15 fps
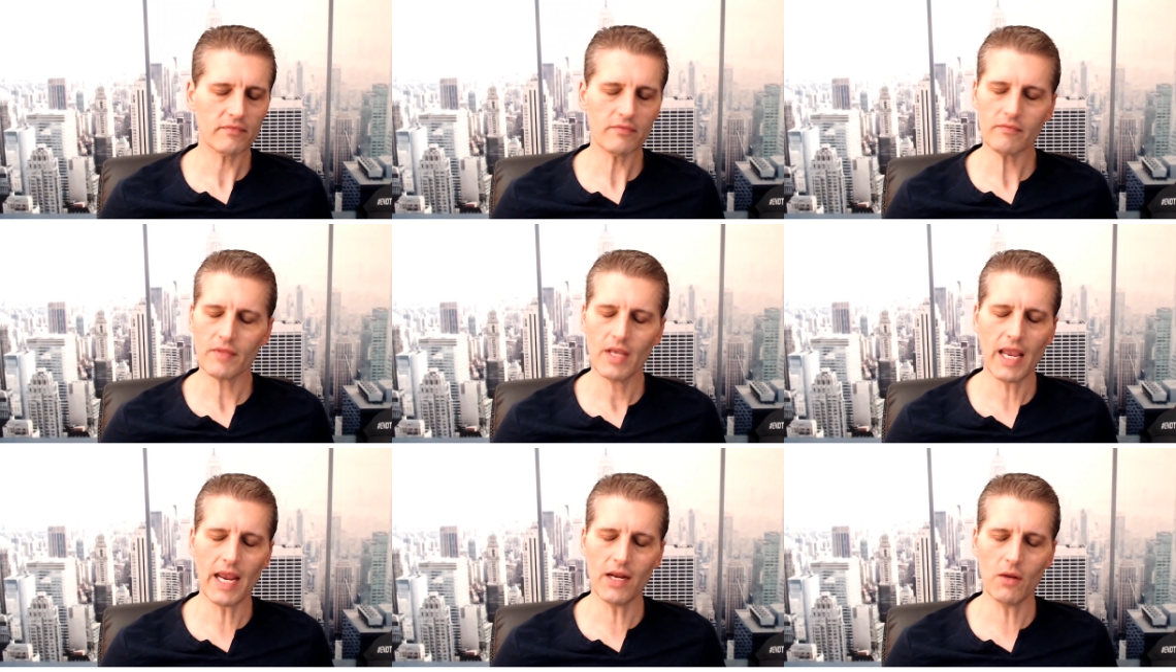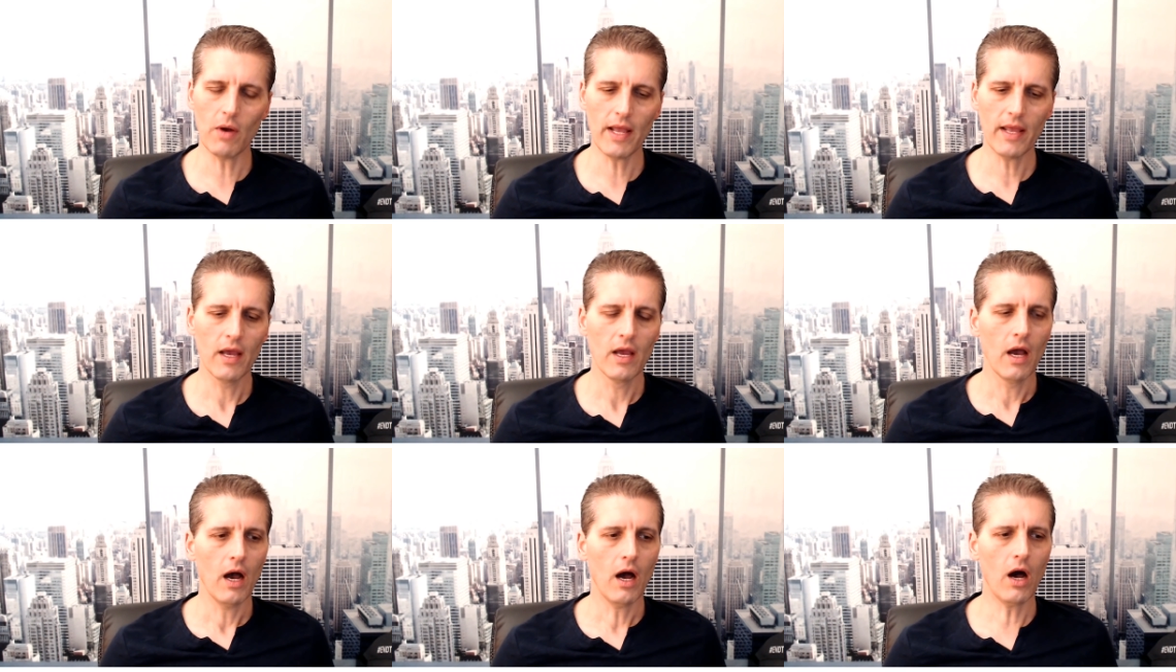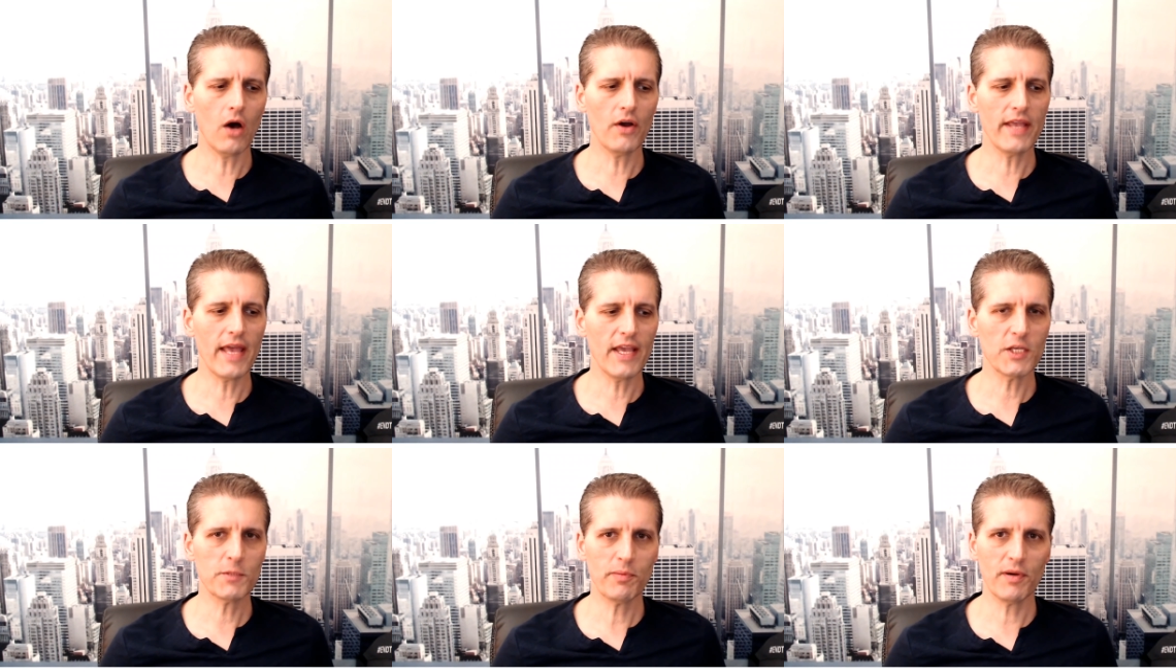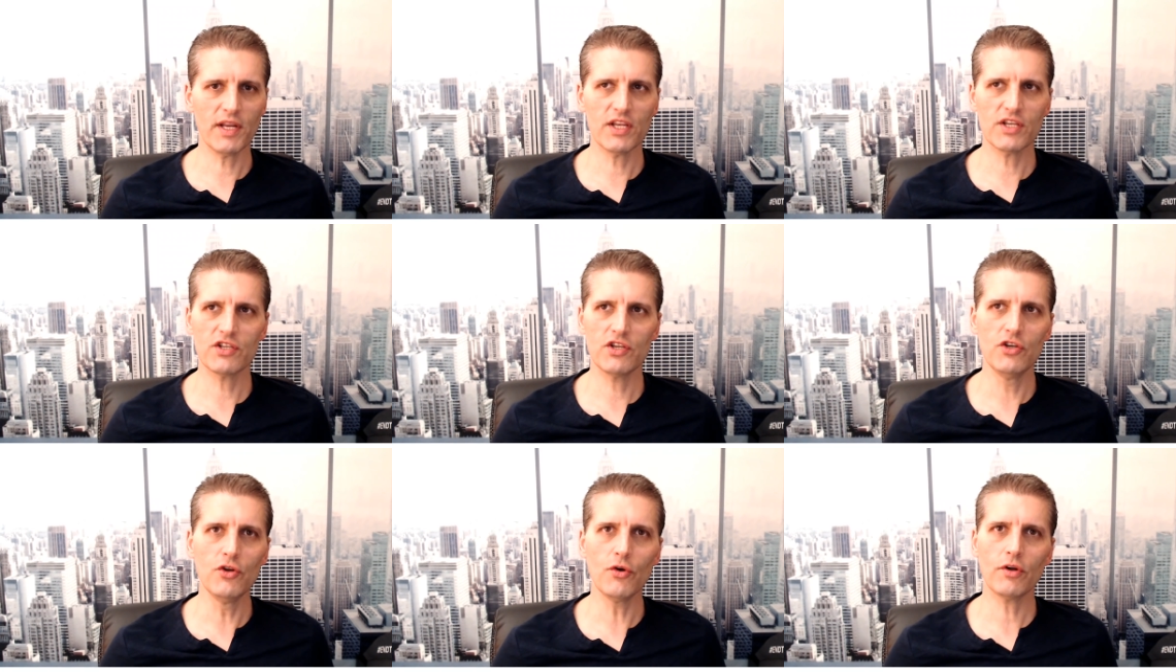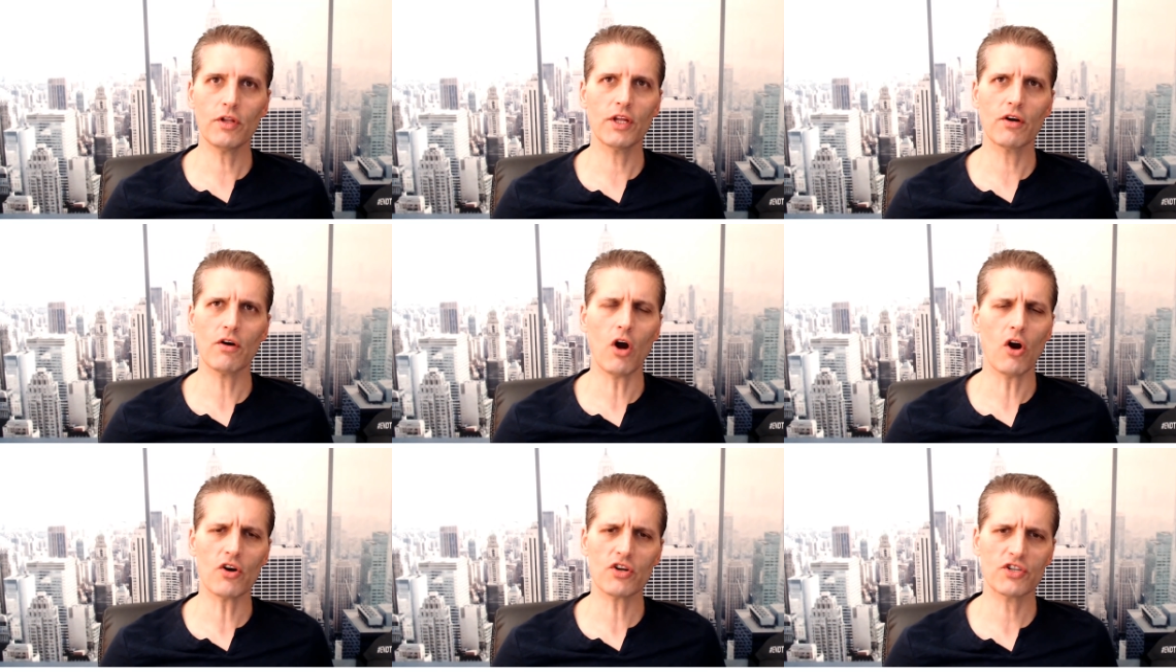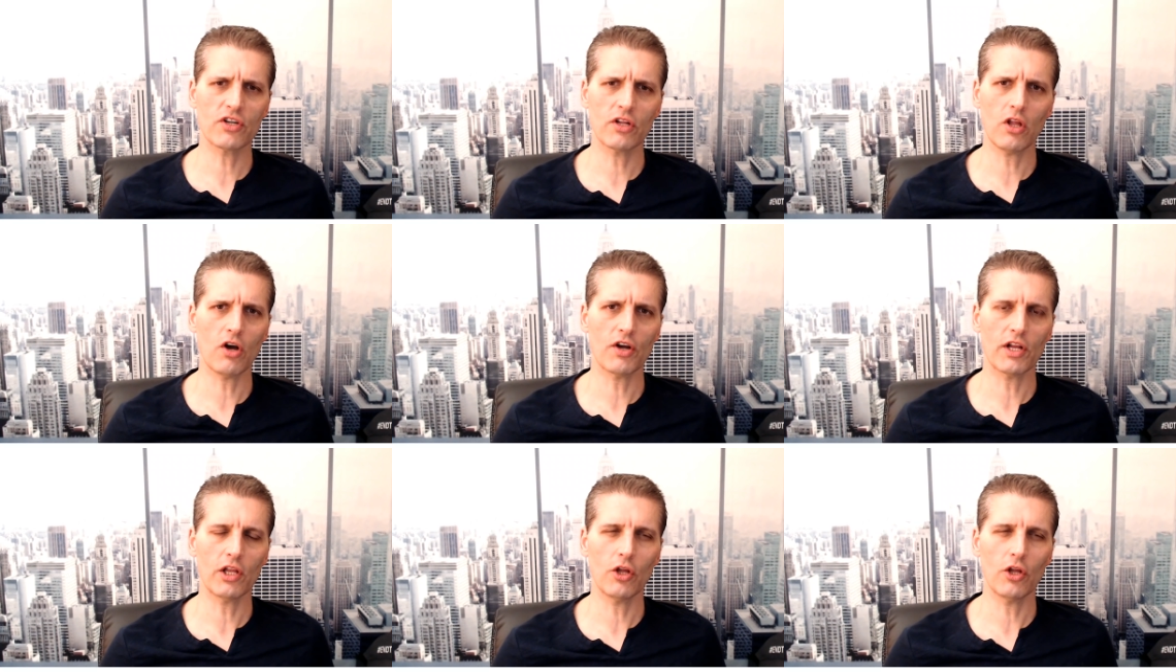Anyway, oh yeah, he's putting his nuclear arsenal on alert.